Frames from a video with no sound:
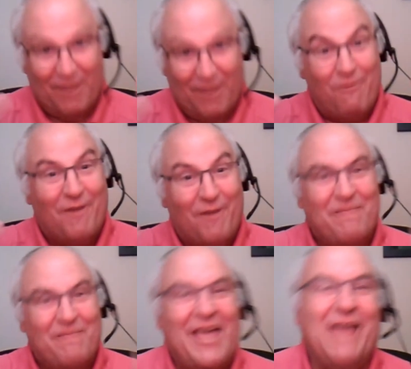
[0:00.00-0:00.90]
However,
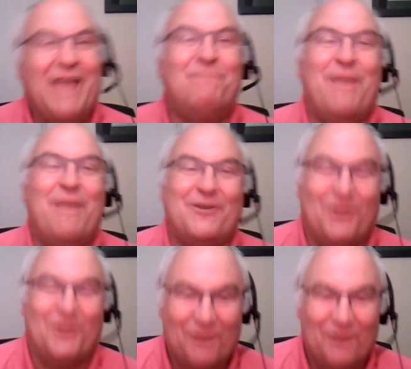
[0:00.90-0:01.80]
it's
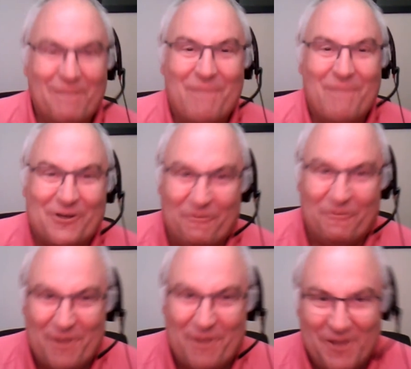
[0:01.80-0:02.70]
personal
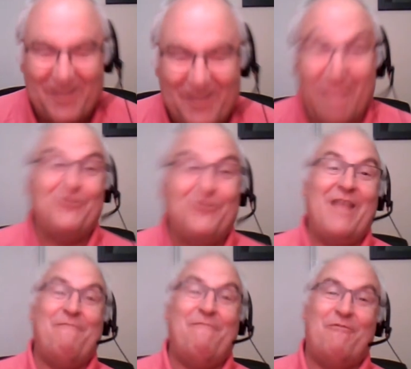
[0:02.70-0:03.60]
opinion. And if there's
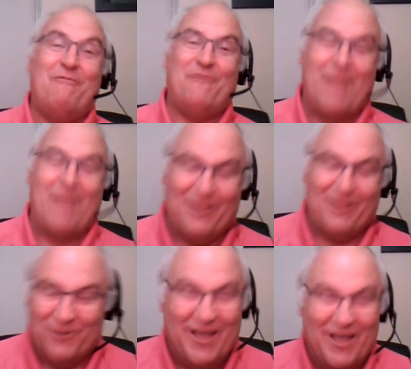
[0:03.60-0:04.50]
any people from
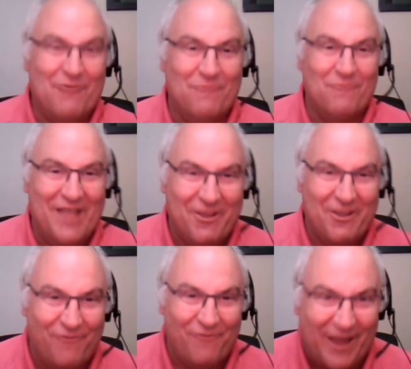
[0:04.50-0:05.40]
Ireland on that, I don't mean any
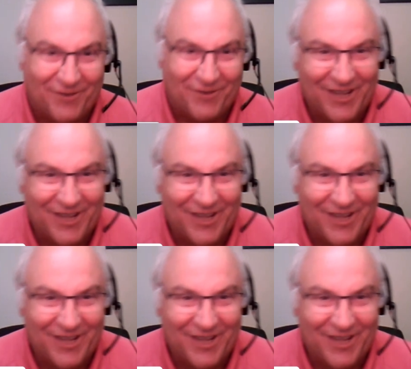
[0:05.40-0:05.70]
offence.